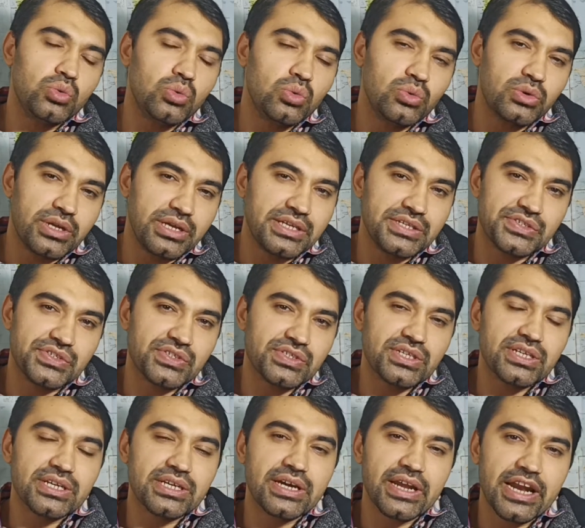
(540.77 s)
known as
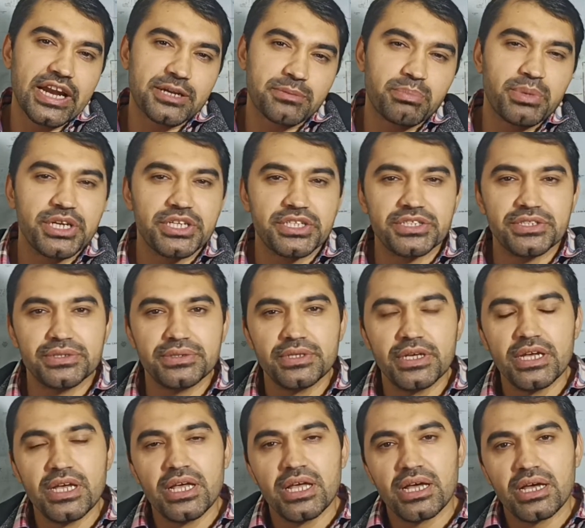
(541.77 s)
Great Britain.
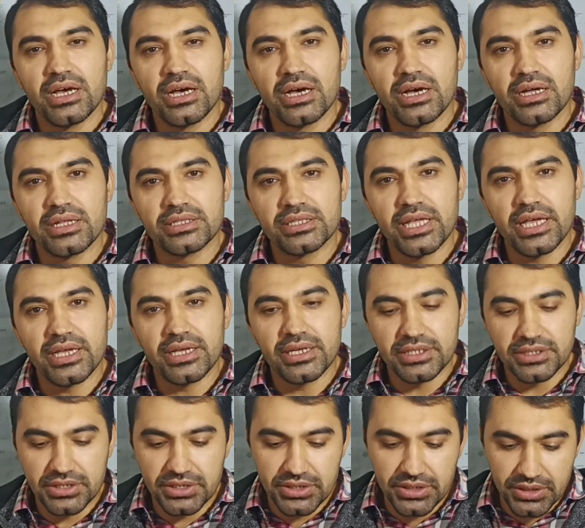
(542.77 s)
They
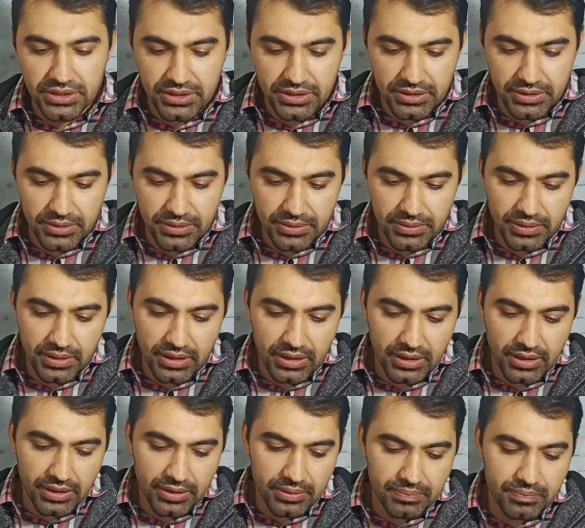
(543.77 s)
had
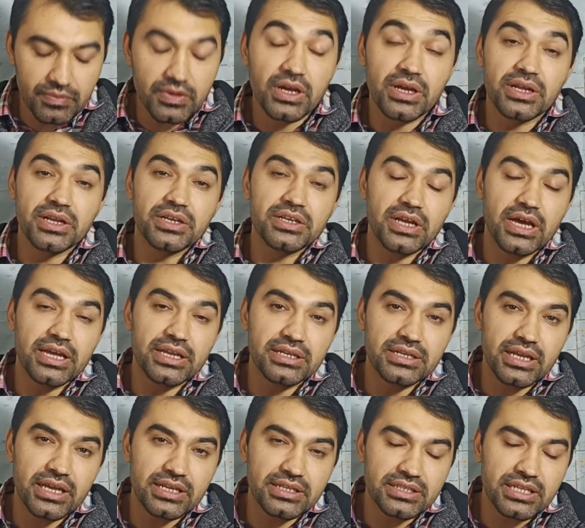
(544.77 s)

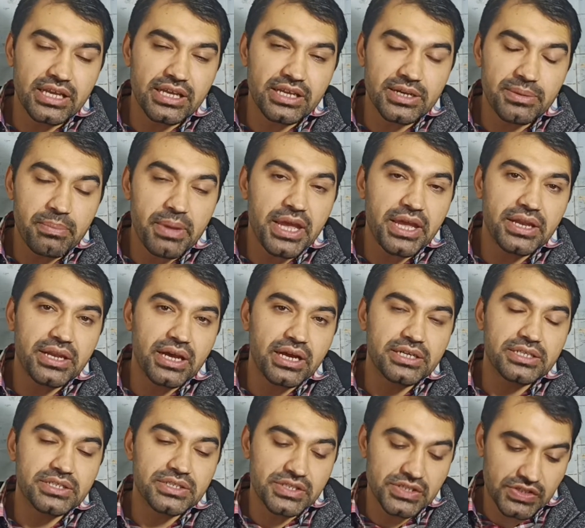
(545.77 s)
and they remain
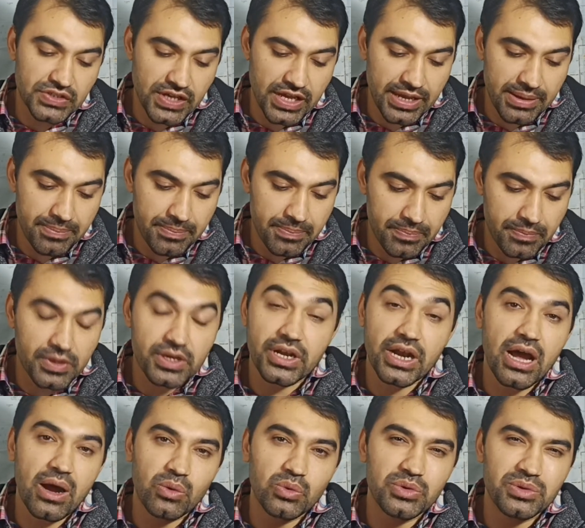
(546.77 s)
under the same
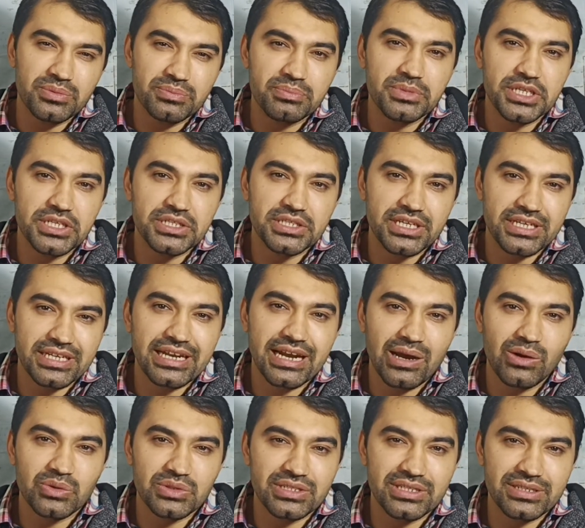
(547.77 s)
crown, mean the
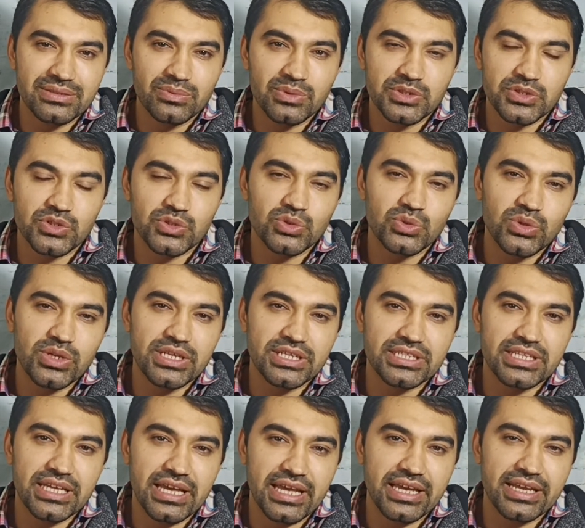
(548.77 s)
crown that was ruling
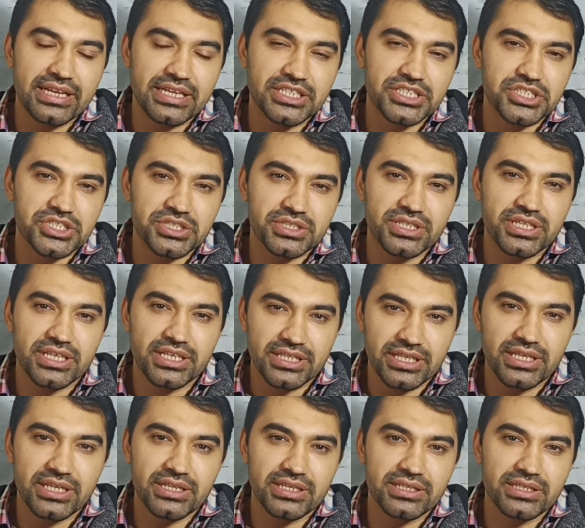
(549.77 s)
the English,
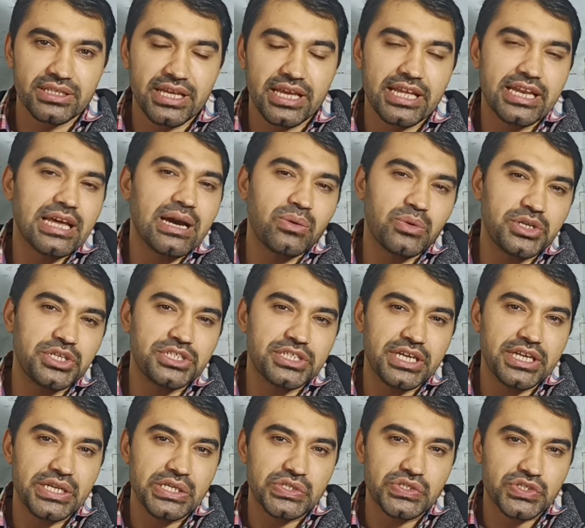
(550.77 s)
the Hanoverian
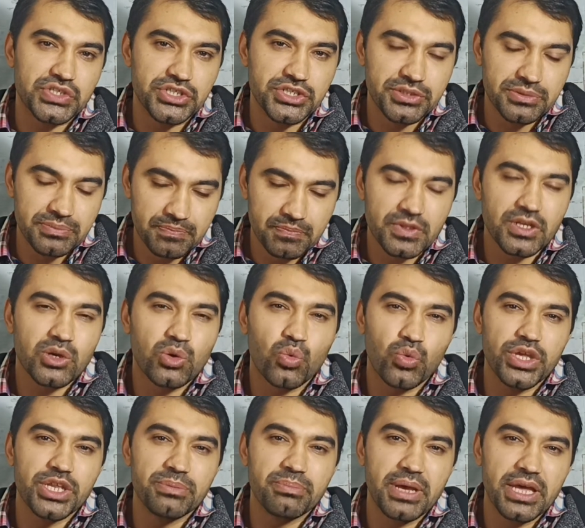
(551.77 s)
dynasty,
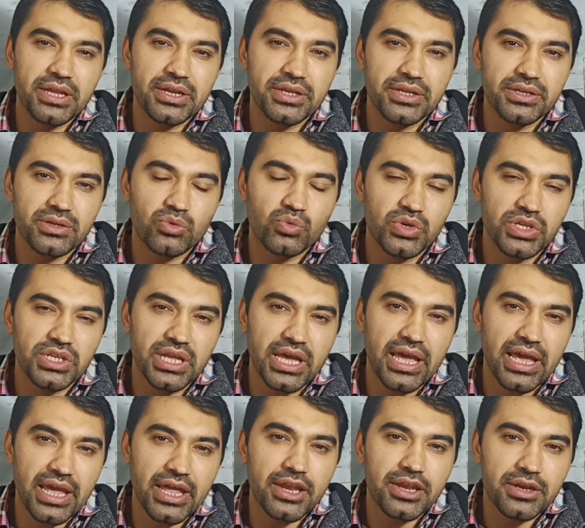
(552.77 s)
Queen Mary, Queen
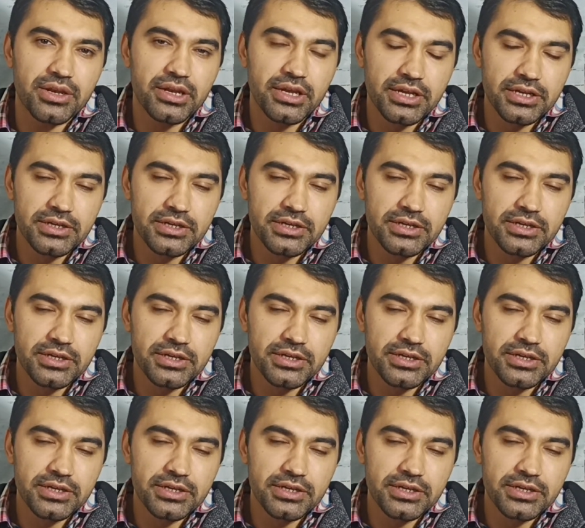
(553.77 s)
Anne.